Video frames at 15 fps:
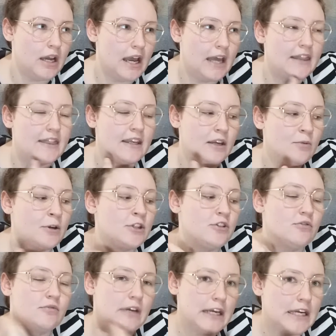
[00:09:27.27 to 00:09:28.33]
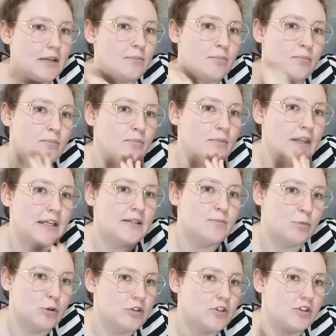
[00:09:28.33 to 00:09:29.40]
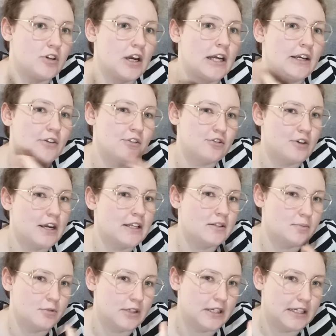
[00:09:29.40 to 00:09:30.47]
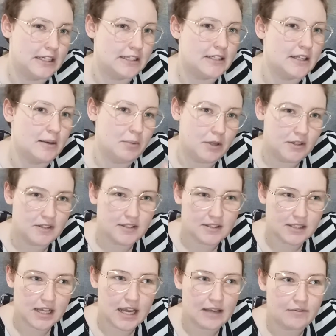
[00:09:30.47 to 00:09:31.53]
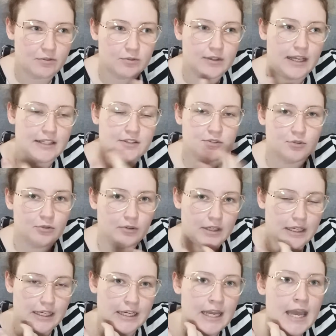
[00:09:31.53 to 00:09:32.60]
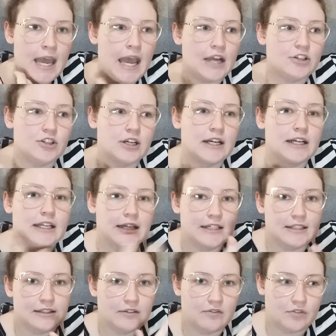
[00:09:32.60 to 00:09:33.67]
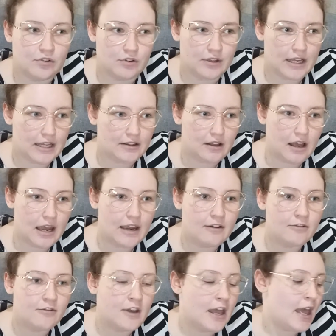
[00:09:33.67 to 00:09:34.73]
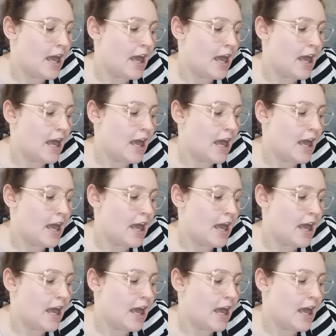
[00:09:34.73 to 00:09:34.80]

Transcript: I think when you read these books, you kind of transported into that person's life or that story, and you kind of get to live through that life,